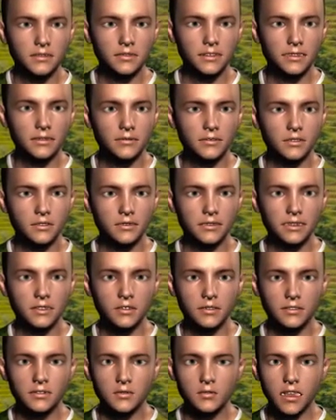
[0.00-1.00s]
Make
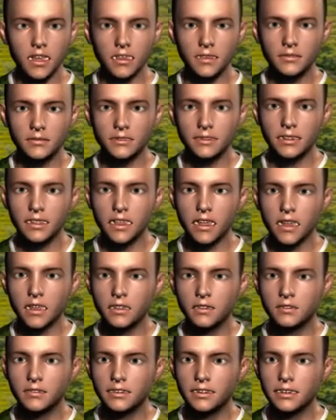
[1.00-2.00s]
rooms in the ark and
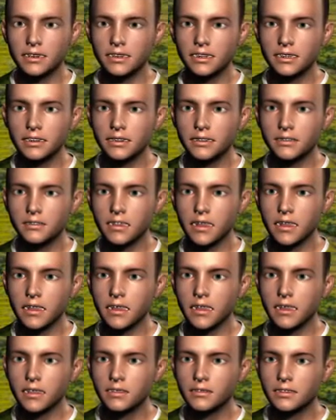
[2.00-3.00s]
cover it inside
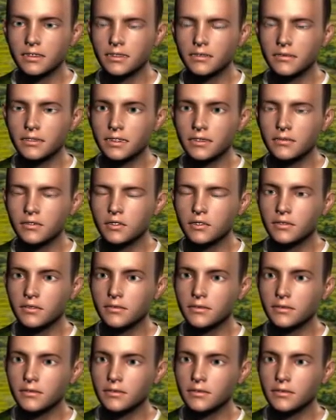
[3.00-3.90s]
and out with pitch.